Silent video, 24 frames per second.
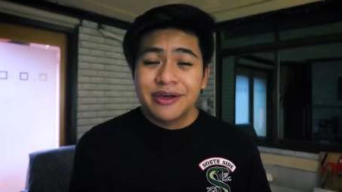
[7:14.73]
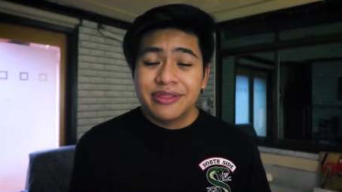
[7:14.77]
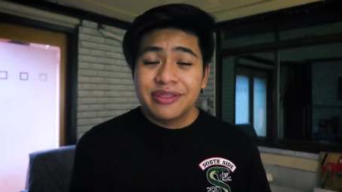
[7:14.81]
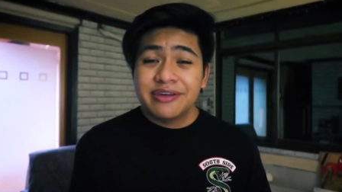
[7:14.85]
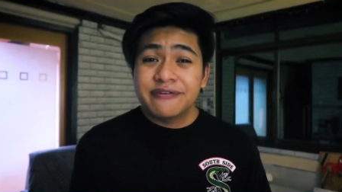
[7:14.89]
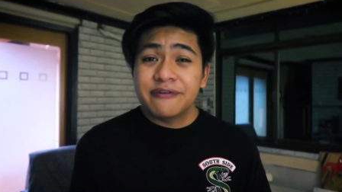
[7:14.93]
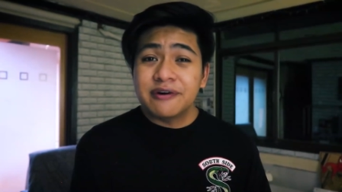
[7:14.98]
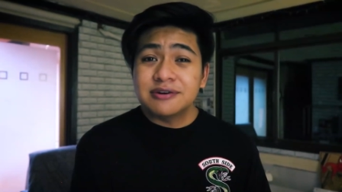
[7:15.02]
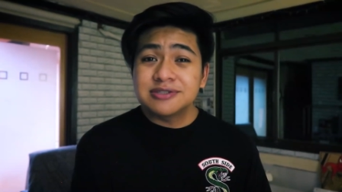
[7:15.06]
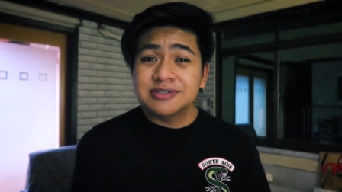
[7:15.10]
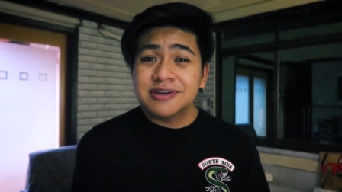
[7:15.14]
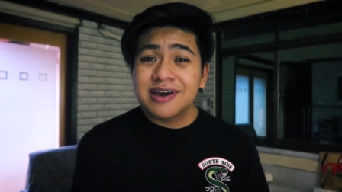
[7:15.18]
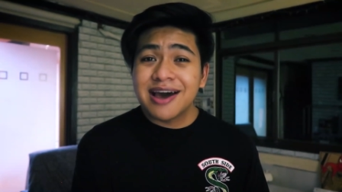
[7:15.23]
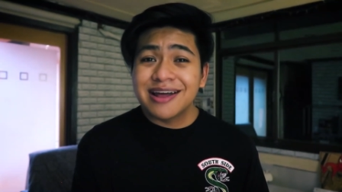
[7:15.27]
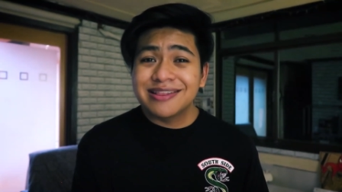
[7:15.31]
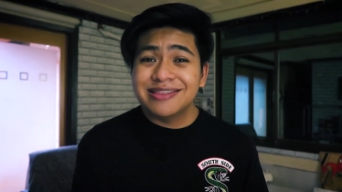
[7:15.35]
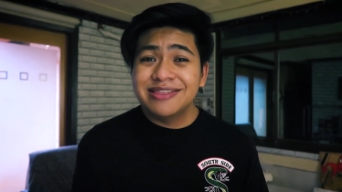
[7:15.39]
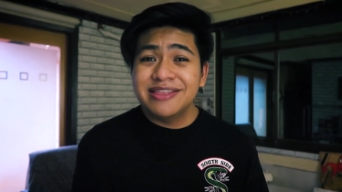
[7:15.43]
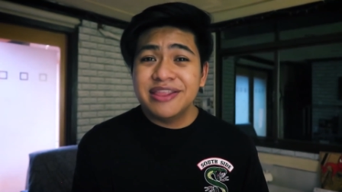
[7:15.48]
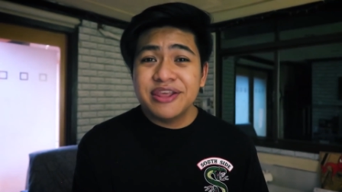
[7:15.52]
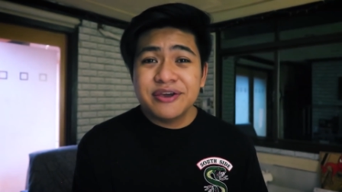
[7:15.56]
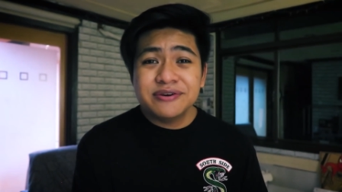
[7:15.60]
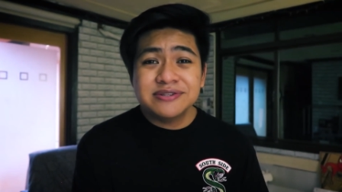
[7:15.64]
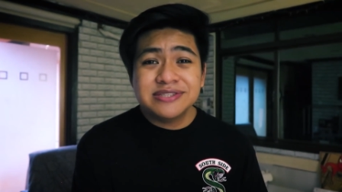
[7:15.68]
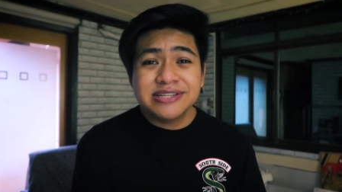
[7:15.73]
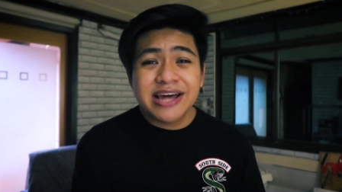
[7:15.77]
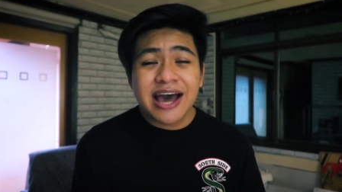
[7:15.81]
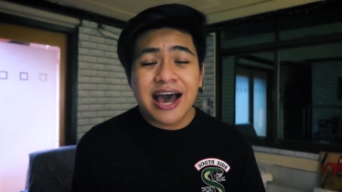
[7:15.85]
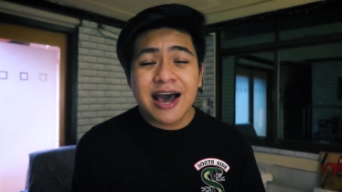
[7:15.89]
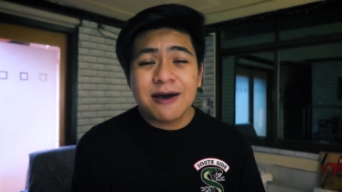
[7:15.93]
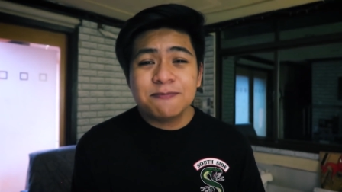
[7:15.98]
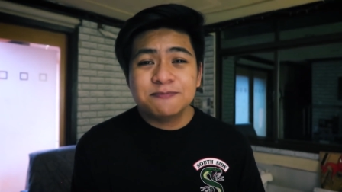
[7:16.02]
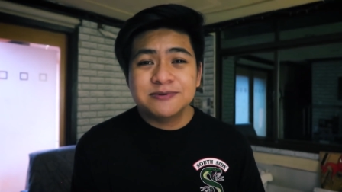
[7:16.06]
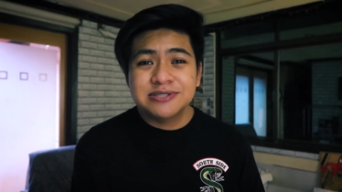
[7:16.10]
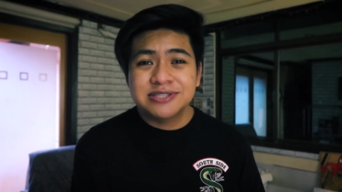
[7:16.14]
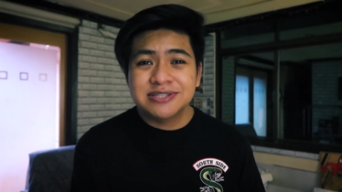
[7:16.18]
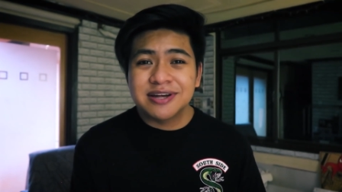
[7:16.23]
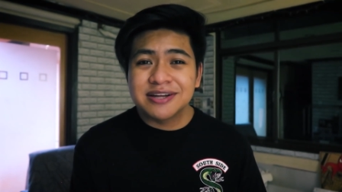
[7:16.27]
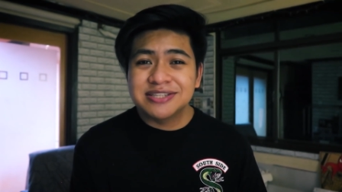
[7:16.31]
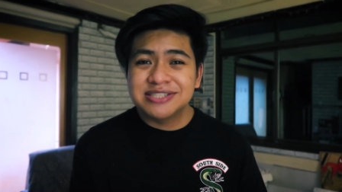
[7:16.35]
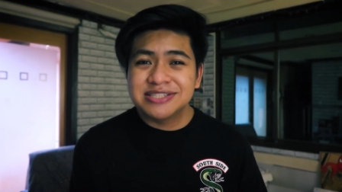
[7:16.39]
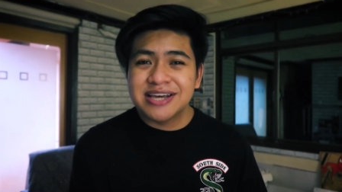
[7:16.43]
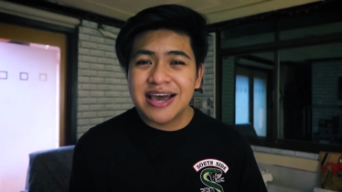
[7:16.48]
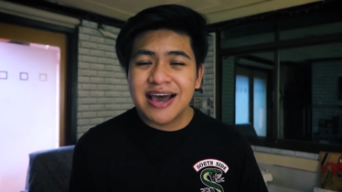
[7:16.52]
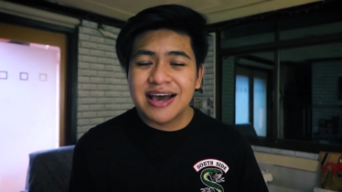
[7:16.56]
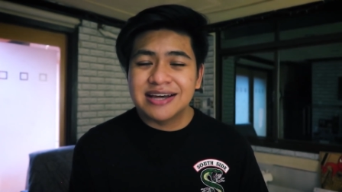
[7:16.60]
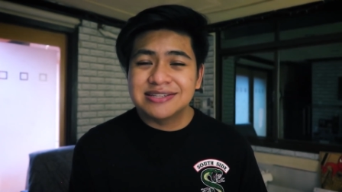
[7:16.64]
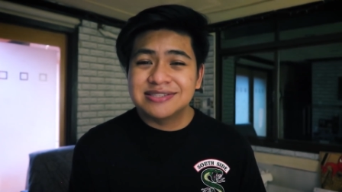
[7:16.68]
They've also got news apps
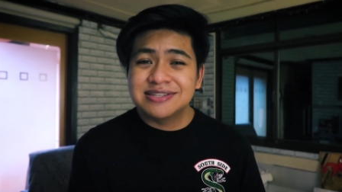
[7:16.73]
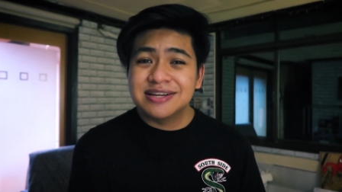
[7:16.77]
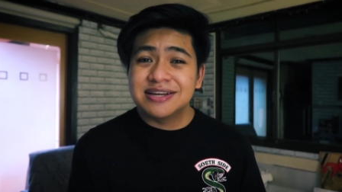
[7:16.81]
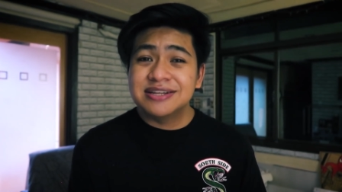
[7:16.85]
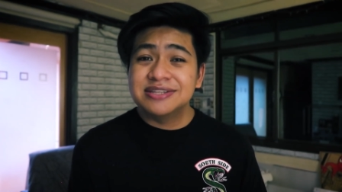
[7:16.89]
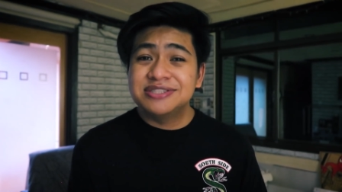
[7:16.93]
such as